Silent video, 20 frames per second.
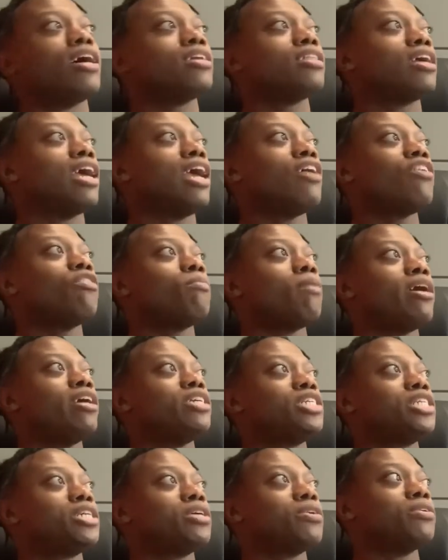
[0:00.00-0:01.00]
Like, everybody's
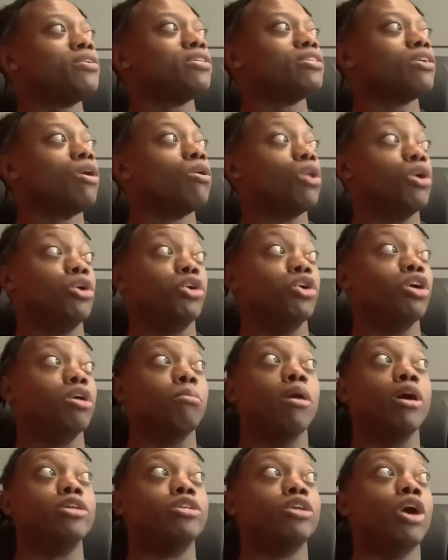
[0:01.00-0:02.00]
cheering this on. Like, yeah,
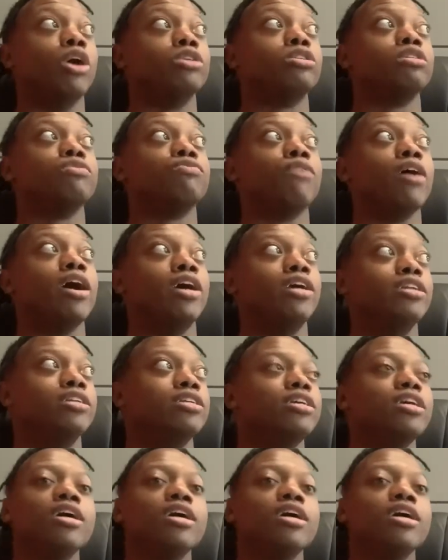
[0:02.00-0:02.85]
Mike Tyson's fighting.